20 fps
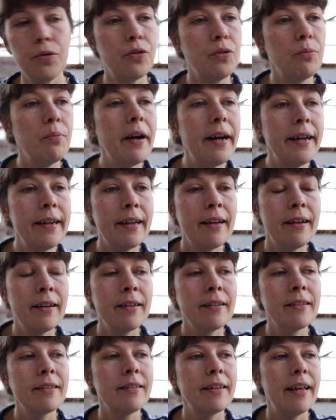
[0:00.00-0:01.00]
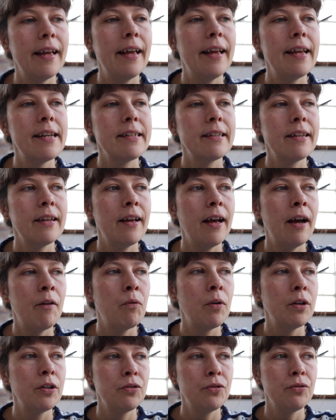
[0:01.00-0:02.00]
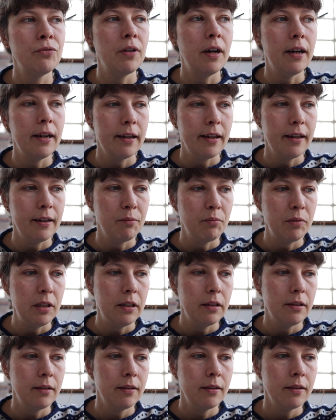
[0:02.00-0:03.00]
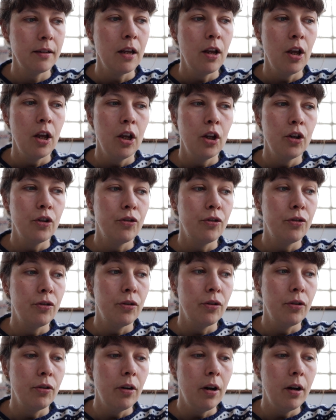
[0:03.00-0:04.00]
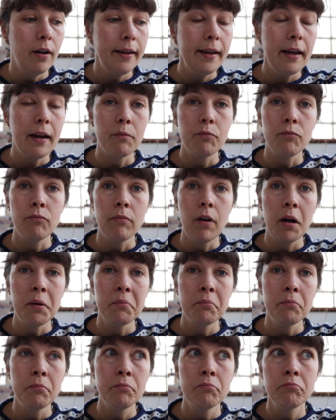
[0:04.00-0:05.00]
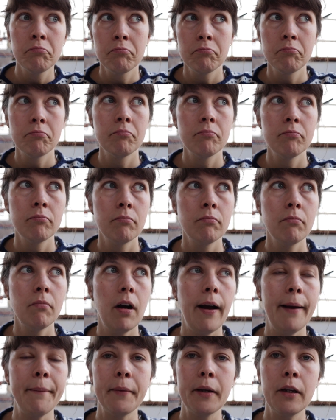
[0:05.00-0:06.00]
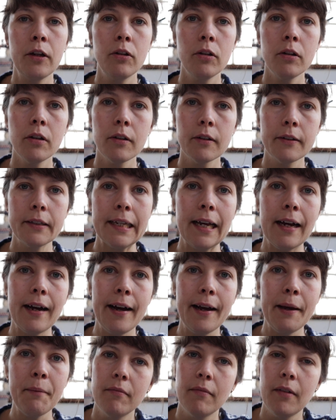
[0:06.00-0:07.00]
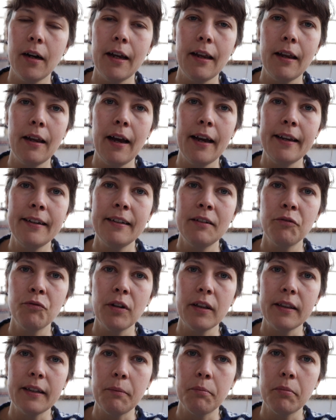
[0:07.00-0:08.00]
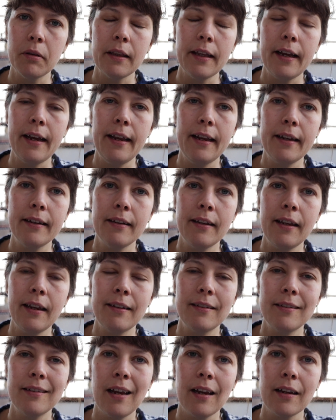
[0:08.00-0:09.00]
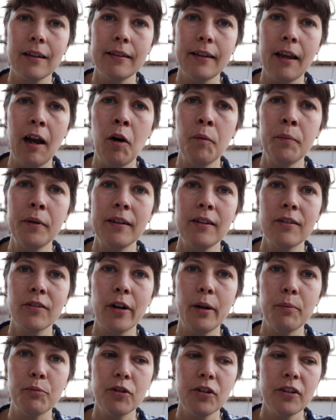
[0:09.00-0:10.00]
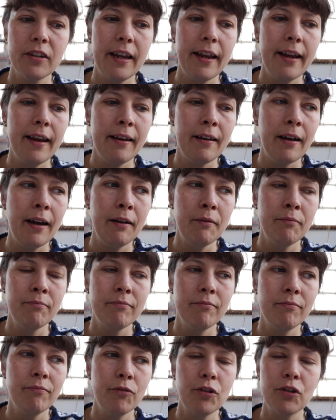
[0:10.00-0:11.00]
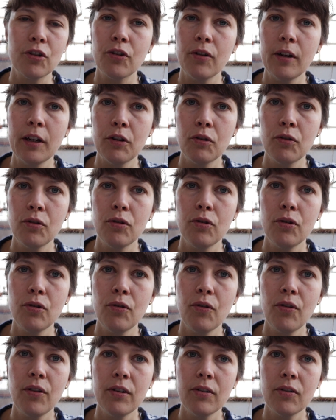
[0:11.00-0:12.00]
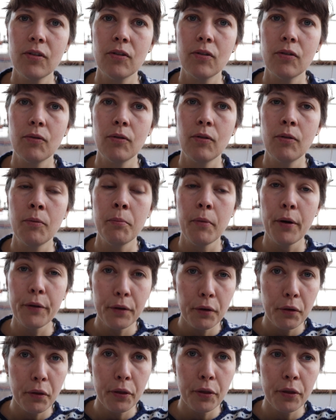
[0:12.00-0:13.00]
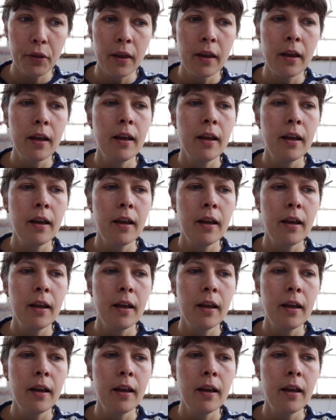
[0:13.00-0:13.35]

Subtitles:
to Beinart and 1 to Arc Enemies. So yeah, I'm good on time. I didn't really plan exactly how many sculptures I was going to do this month,